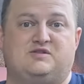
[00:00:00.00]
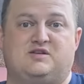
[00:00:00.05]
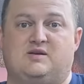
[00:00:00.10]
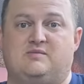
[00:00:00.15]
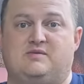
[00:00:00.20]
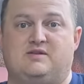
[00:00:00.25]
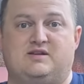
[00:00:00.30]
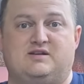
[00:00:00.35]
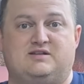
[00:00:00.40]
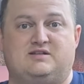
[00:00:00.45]

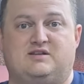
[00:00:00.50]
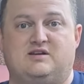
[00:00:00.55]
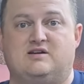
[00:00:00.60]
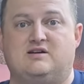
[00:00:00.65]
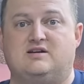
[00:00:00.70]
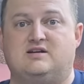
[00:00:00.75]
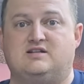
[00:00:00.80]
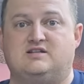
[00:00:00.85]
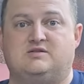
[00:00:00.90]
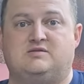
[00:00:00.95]
Some of these
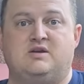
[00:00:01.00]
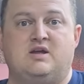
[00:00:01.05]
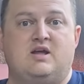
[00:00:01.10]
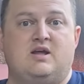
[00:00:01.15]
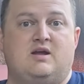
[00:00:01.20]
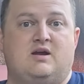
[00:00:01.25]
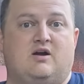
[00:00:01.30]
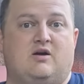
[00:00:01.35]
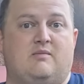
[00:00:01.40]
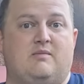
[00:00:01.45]
guns
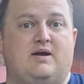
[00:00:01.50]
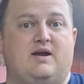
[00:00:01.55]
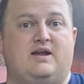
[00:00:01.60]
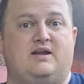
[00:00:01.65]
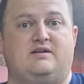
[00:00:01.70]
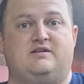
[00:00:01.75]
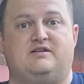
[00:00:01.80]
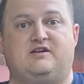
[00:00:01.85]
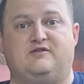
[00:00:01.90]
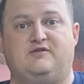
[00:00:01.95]
are made
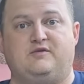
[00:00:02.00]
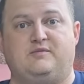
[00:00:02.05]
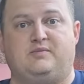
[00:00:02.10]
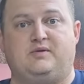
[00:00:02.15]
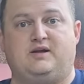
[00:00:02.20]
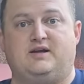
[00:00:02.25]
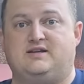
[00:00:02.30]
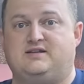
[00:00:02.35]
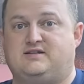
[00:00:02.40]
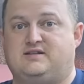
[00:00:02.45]
in different
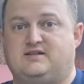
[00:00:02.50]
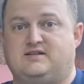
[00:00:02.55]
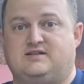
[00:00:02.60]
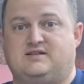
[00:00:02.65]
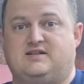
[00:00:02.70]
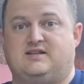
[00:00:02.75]
places,